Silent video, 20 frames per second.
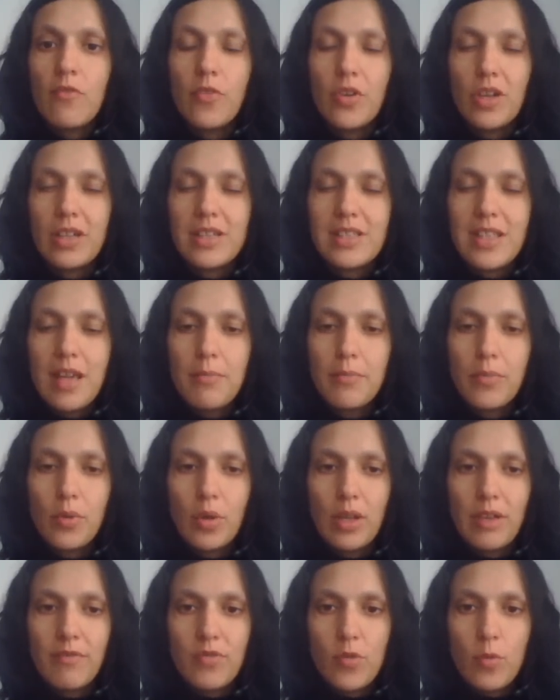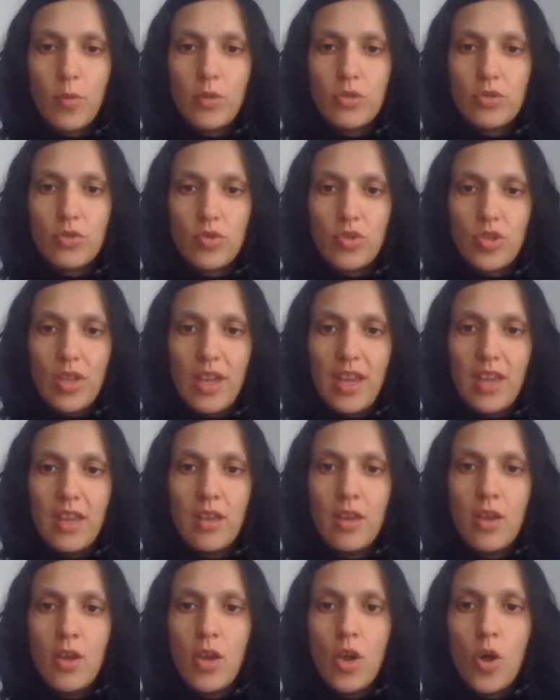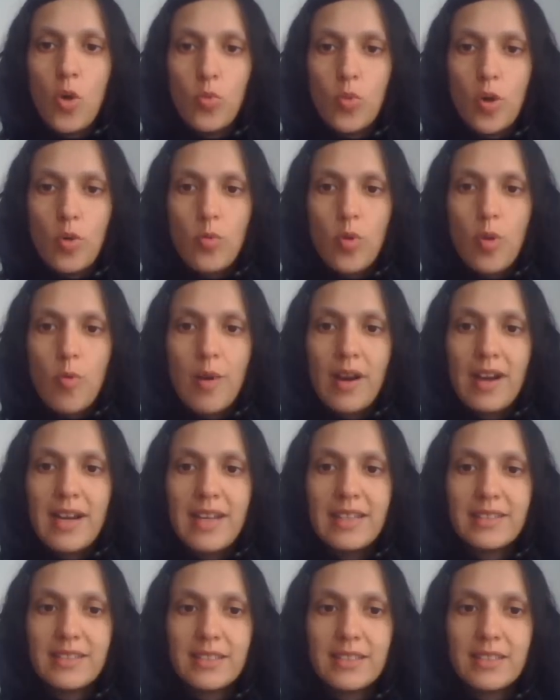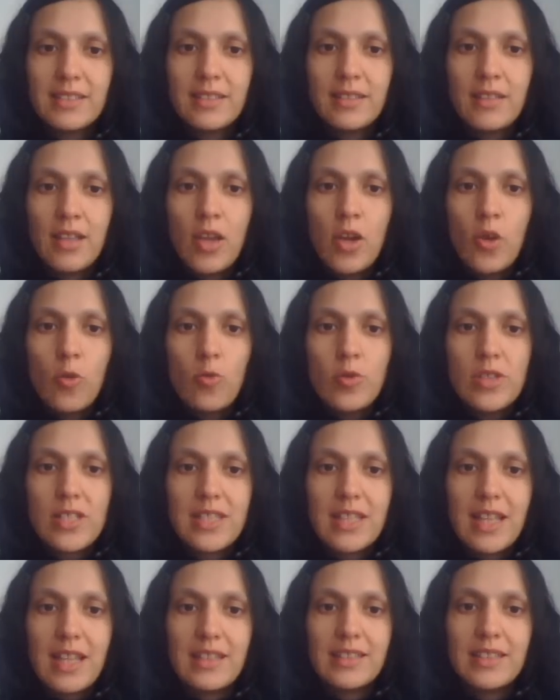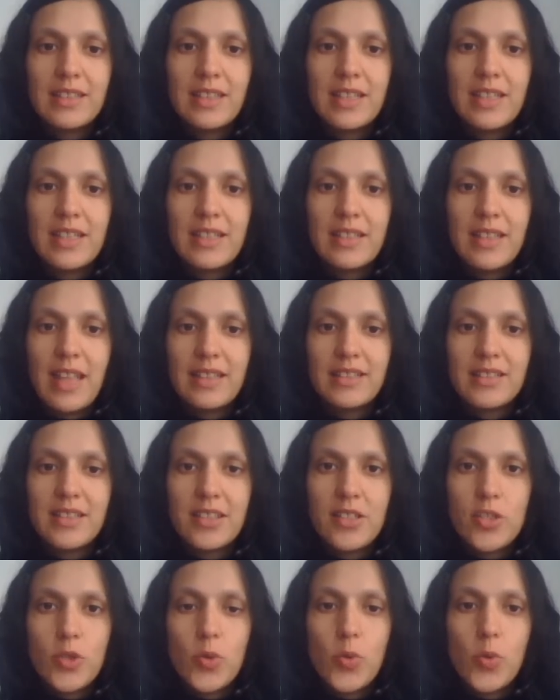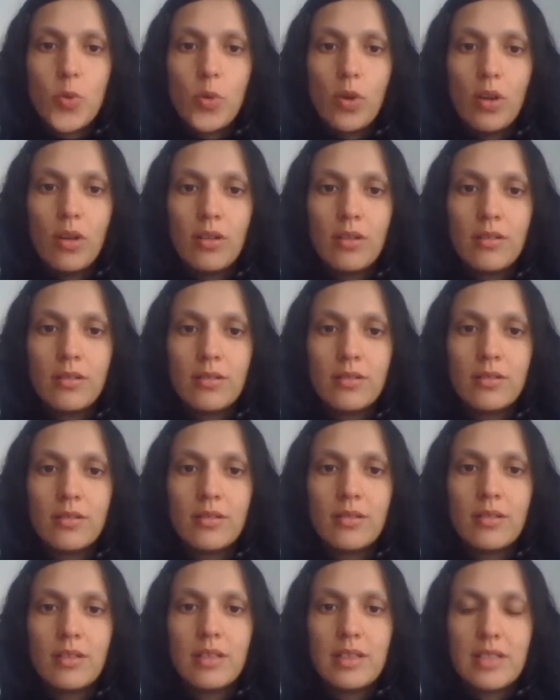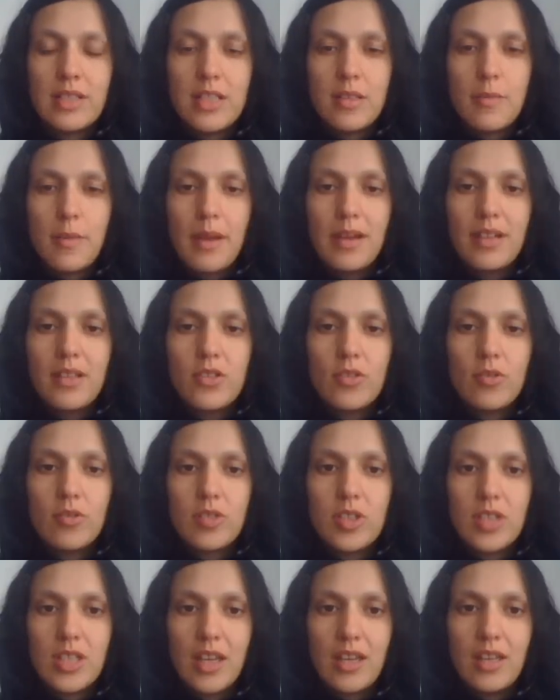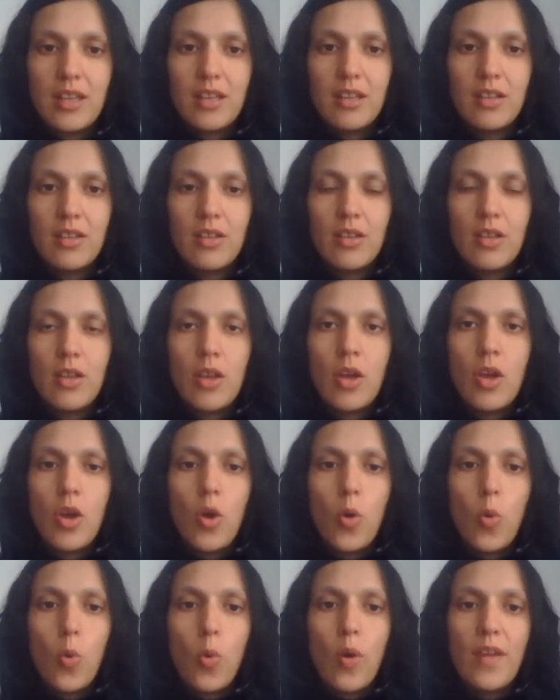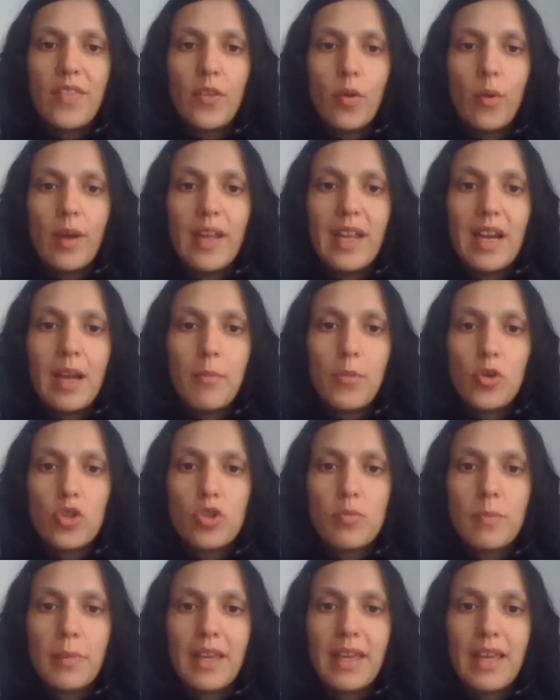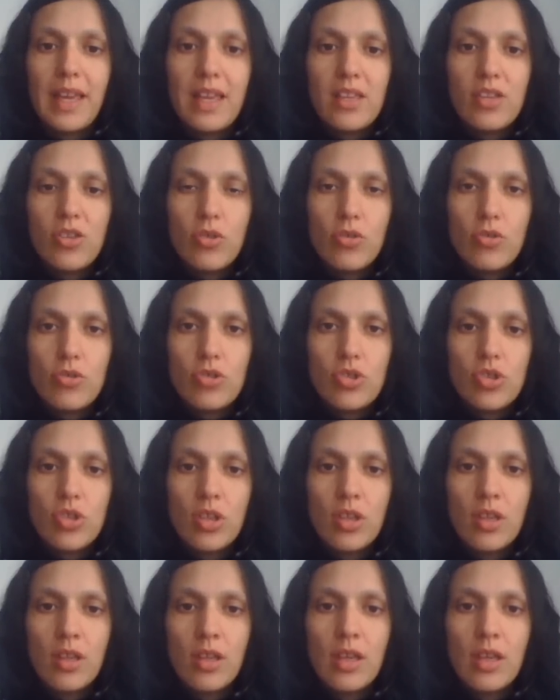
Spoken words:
For example, if you want to say, when we were little, we studied in that school. In Spanish you'll say, cuando éramos pequeños,